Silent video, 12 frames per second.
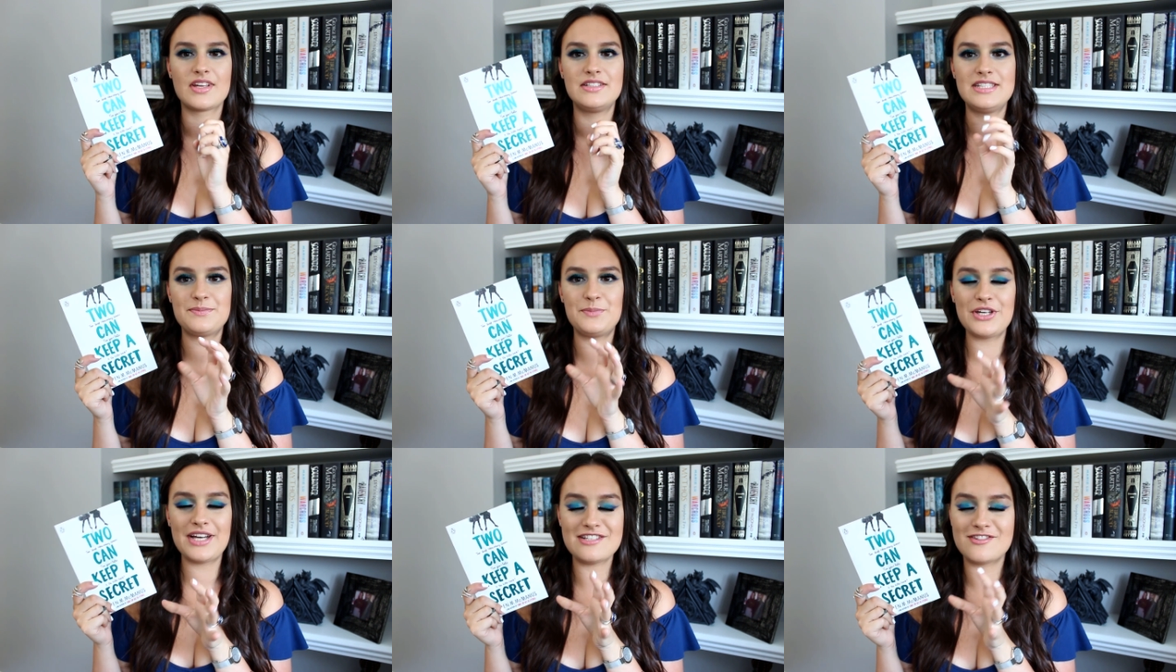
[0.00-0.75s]
This
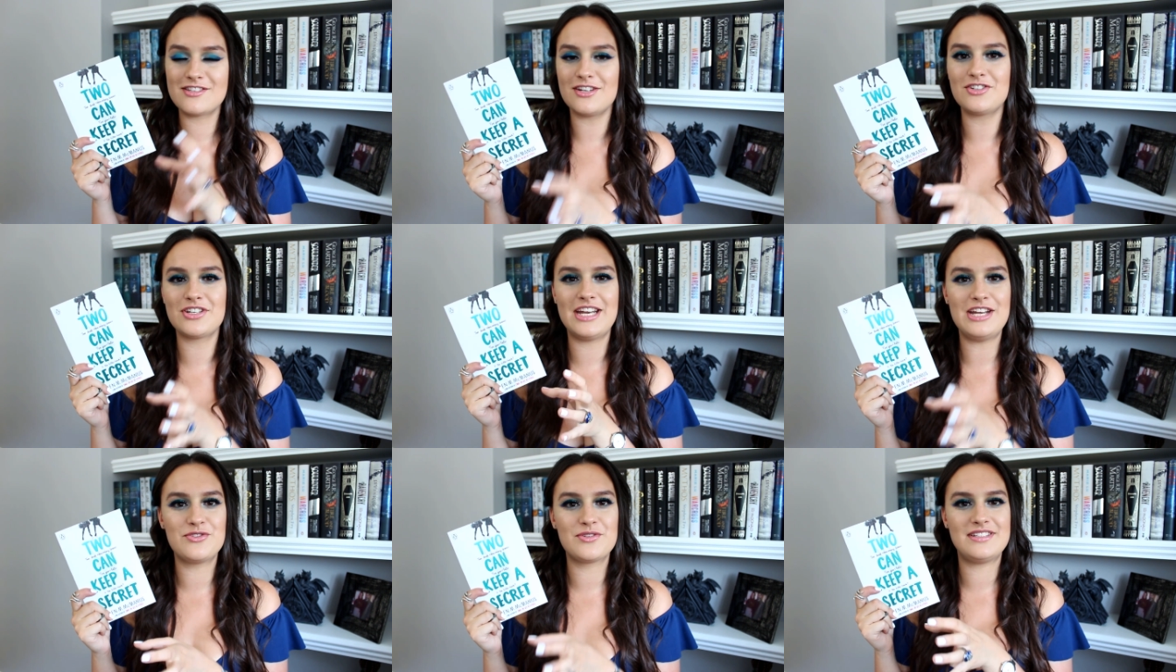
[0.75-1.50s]
book has such an
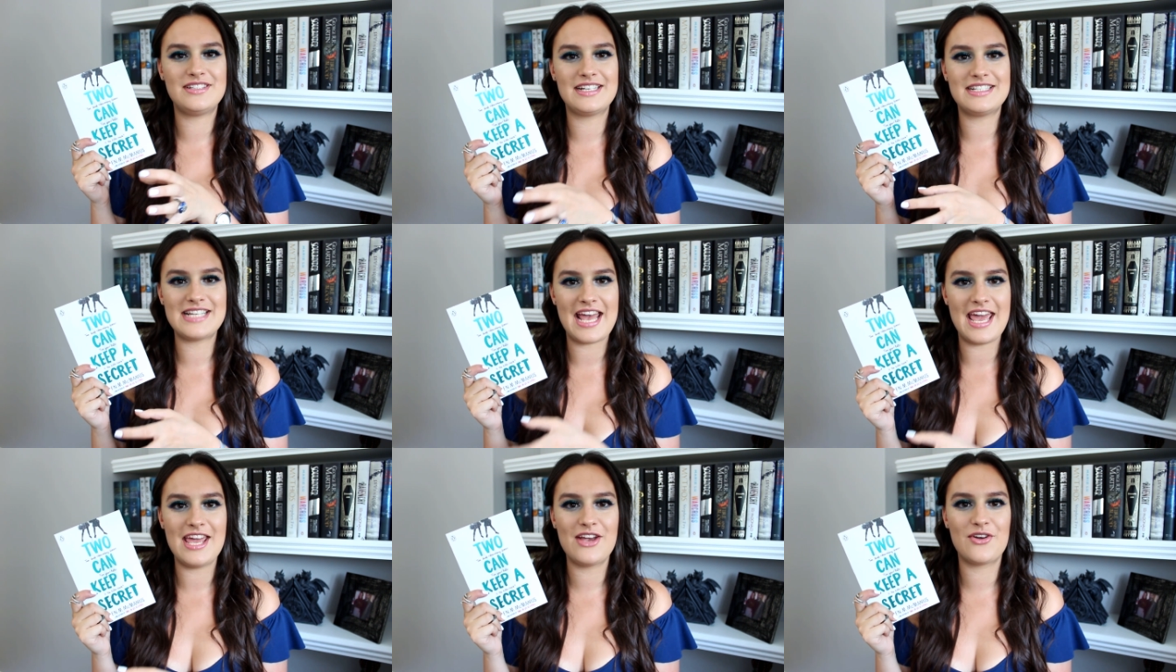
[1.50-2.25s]
interesting
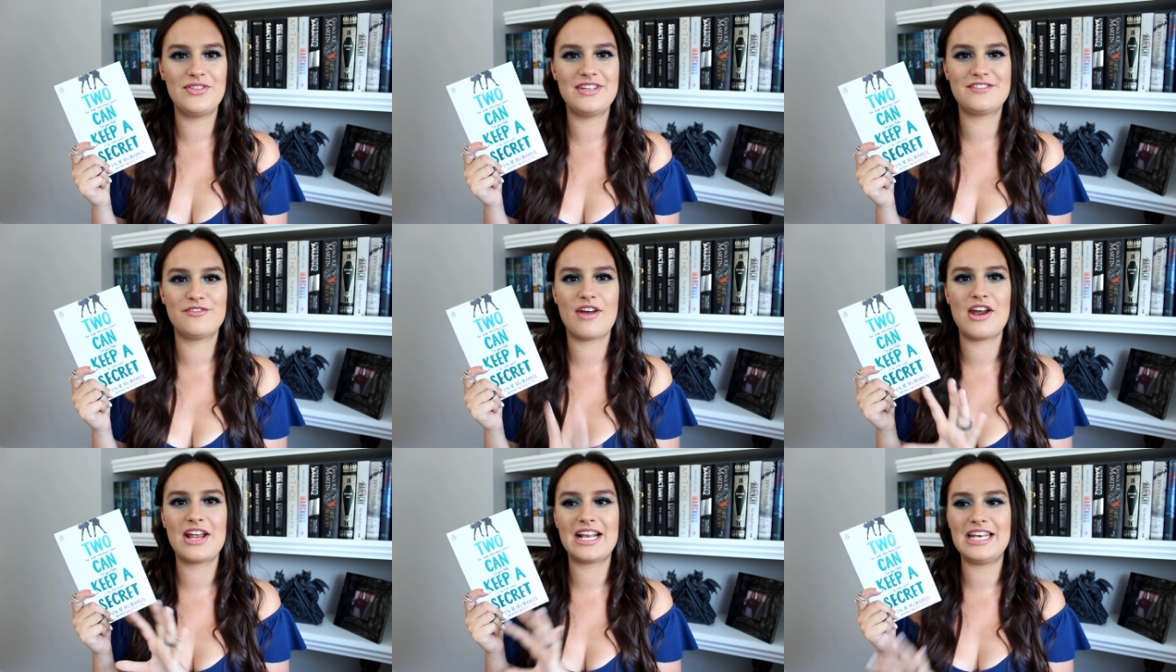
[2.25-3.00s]
take on this
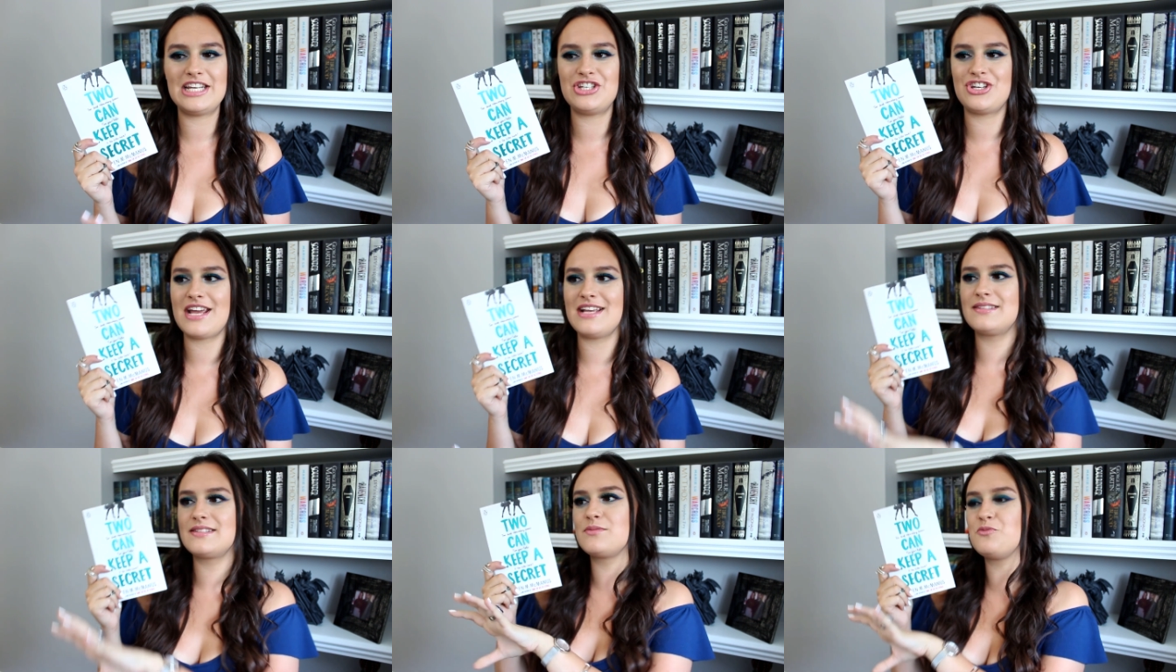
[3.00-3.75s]
very cliche
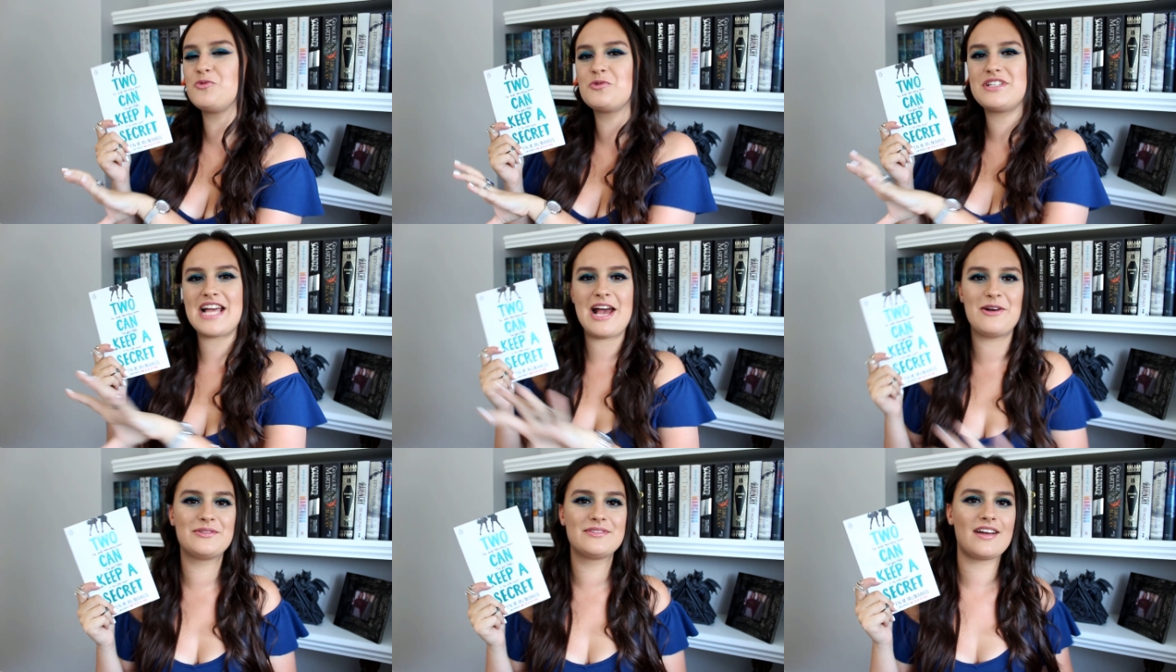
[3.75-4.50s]
small
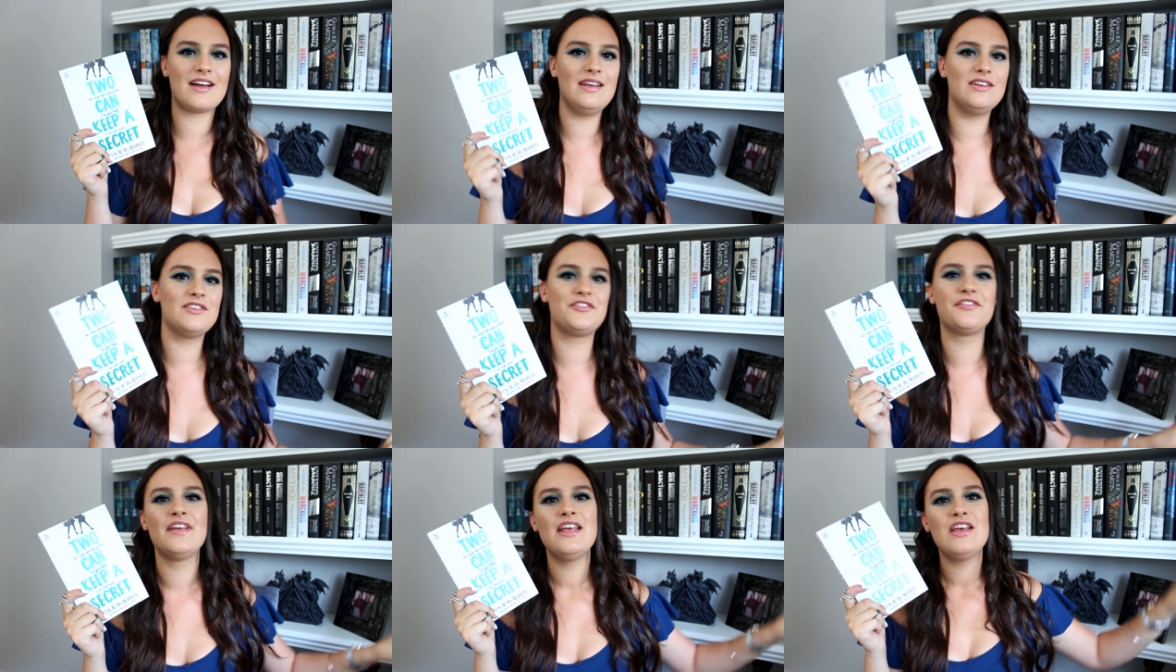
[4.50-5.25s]
town kind of
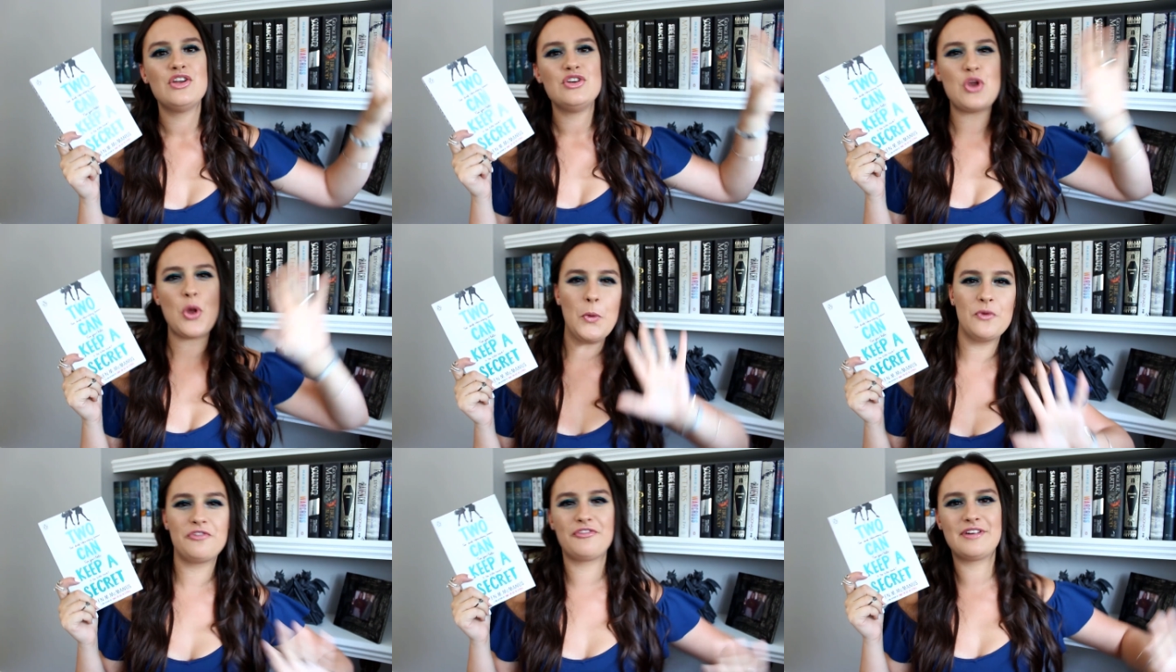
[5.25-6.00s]

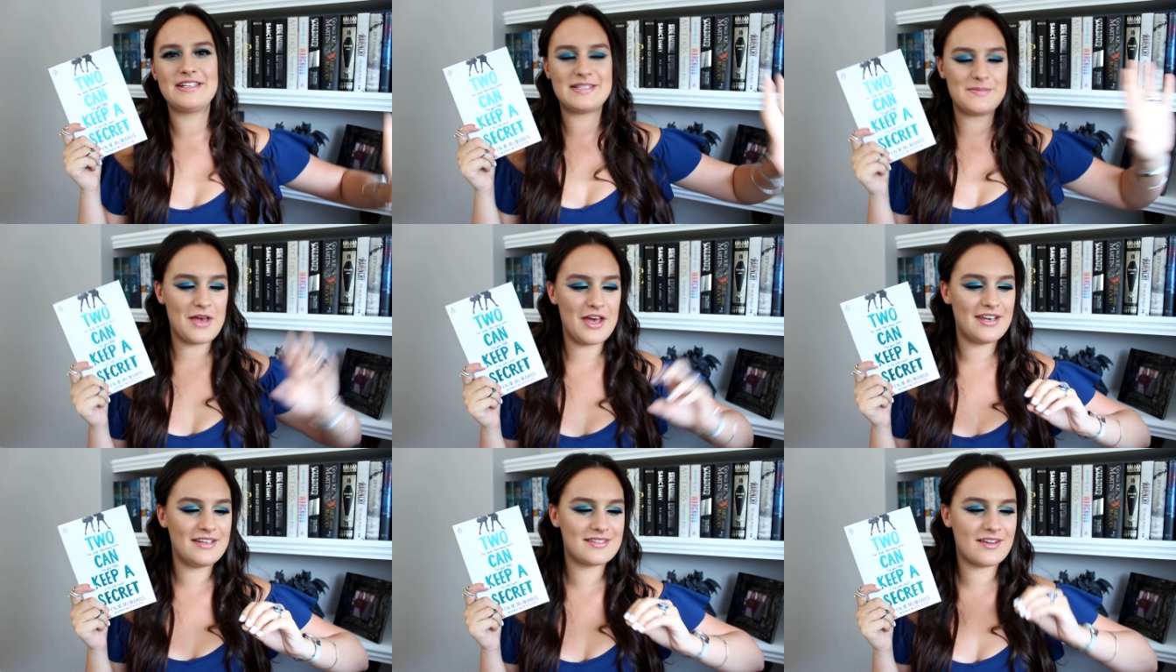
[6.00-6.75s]
known for its
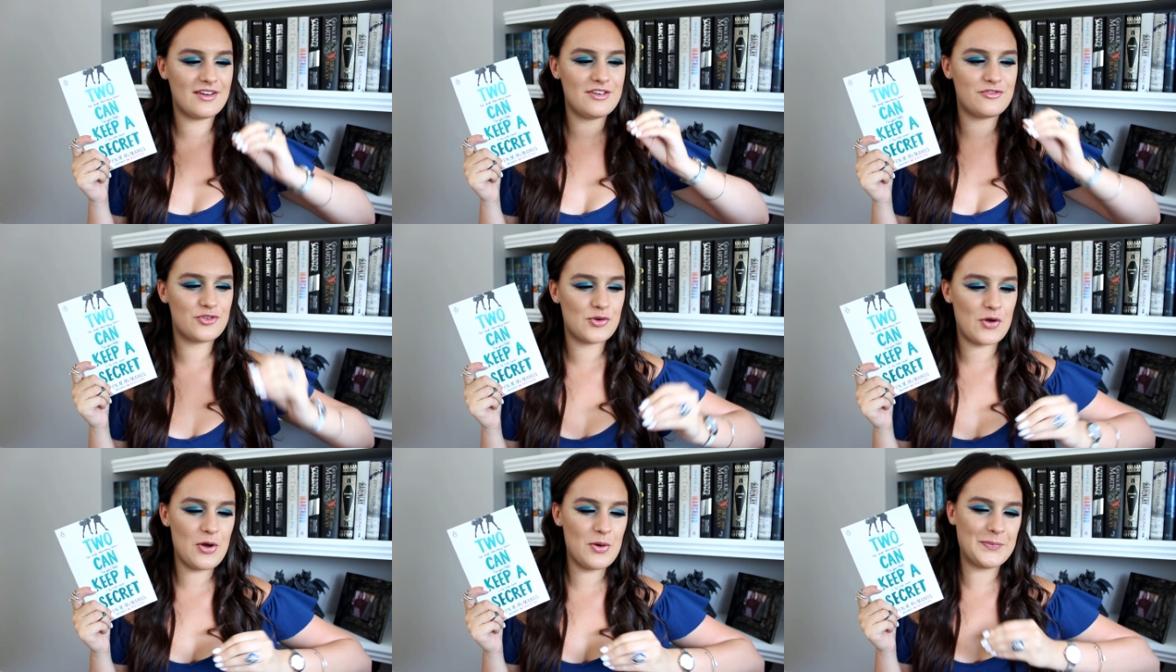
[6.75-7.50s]
murders kind of
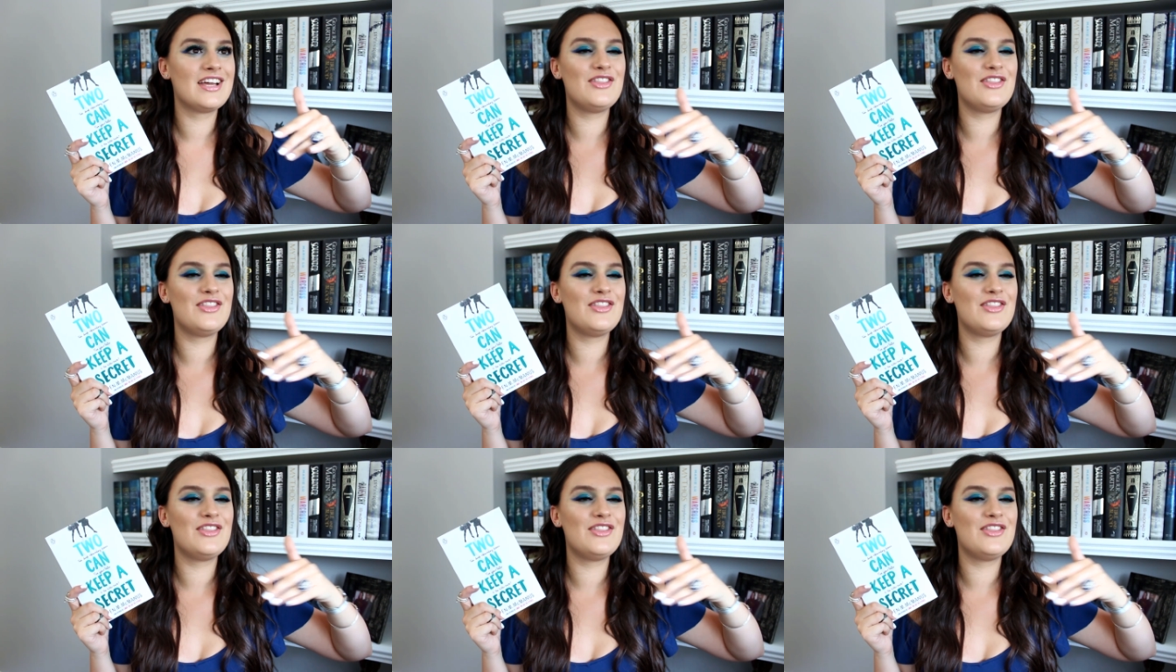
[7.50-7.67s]
trope.